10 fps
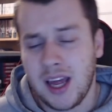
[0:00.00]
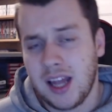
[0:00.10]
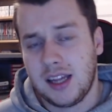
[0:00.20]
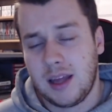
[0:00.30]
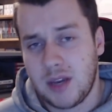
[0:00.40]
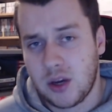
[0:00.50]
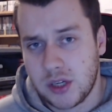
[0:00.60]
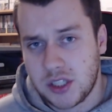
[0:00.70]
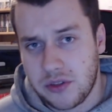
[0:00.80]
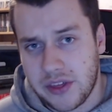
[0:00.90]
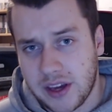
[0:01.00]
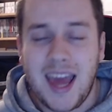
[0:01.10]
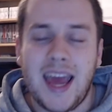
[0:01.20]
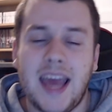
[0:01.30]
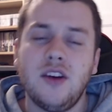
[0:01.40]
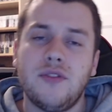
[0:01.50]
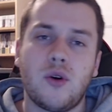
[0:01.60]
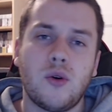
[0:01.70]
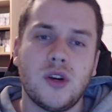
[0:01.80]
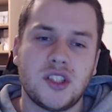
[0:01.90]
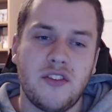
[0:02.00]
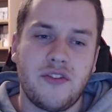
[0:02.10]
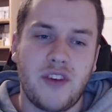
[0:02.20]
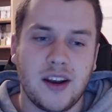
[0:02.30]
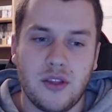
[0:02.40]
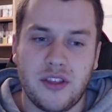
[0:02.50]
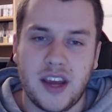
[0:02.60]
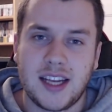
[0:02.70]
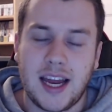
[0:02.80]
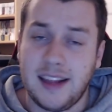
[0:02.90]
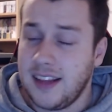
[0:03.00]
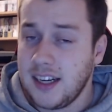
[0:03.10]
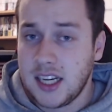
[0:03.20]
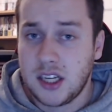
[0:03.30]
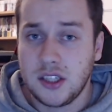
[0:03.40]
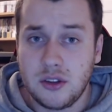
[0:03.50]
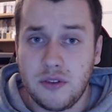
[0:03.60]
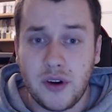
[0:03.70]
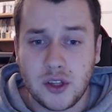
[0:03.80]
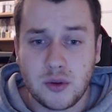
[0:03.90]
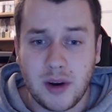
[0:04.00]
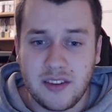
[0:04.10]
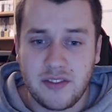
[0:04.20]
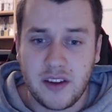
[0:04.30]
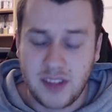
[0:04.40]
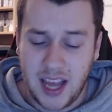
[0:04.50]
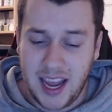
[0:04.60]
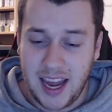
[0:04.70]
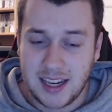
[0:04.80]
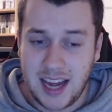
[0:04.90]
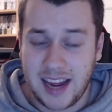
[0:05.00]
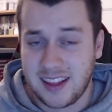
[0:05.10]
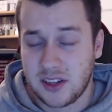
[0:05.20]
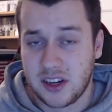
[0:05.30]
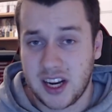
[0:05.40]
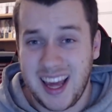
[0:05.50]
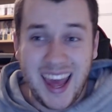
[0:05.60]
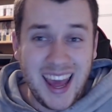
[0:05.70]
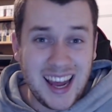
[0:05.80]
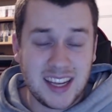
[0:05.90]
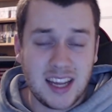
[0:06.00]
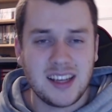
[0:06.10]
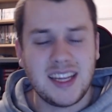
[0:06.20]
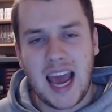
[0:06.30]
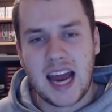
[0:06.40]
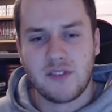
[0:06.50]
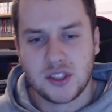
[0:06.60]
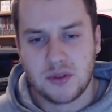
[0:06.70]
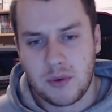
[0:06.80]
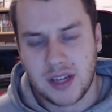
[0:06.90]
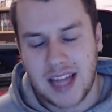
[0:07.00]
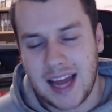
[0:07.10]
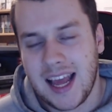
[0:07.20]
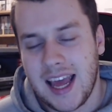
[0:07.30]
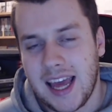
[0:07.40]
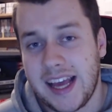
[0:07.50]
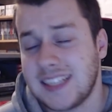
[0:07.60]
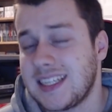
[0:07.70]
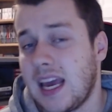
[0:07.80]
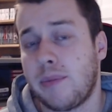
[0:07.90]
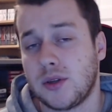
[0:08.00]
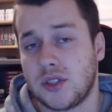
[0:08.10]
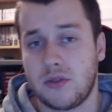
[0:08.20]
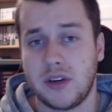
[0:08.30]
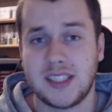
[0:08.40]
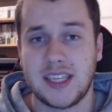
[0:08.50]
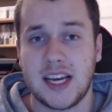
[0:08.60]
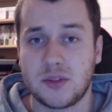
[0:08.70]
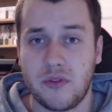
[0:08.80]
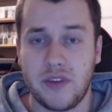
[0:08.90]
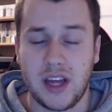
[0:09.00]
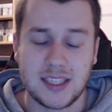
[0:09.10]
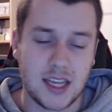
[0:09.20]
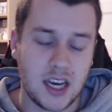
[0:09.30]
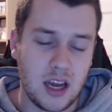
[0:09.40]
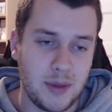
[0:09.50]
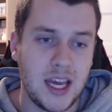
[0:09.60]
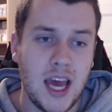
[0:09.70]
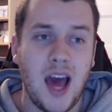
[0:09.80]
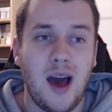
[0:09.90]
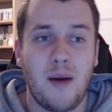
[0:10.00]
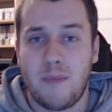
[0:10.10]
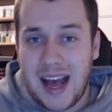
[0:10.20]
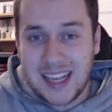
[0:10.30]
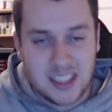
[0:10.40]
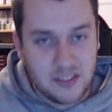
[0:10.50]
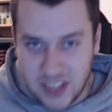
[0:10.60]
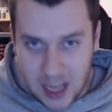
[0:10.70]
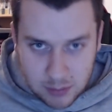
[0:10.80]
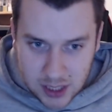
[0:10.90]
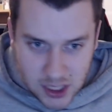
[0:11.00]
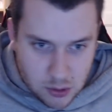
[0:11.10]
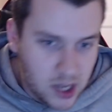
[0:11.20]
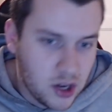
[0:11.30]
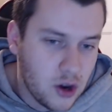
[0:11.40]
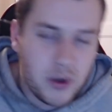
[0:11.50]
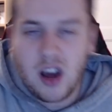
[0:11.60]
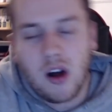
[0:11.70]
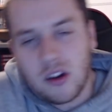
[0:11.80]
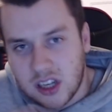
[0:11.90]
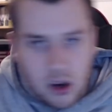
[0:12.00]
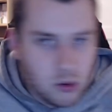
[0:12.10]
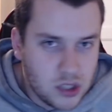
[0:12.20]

Let me know what you think. And of course, the final thing that I think they could do for the 25th, and I think they're gonna end the anniversary with that, is a Persona 6 reveal. Is it gonna be a massive gameplay trailer with all the code, the